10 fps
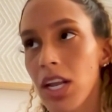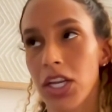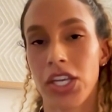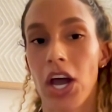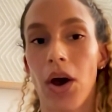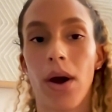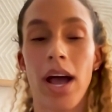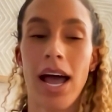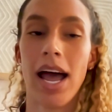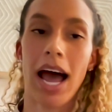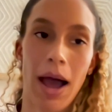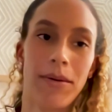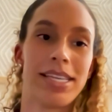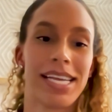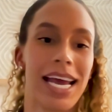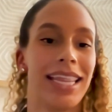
So I would say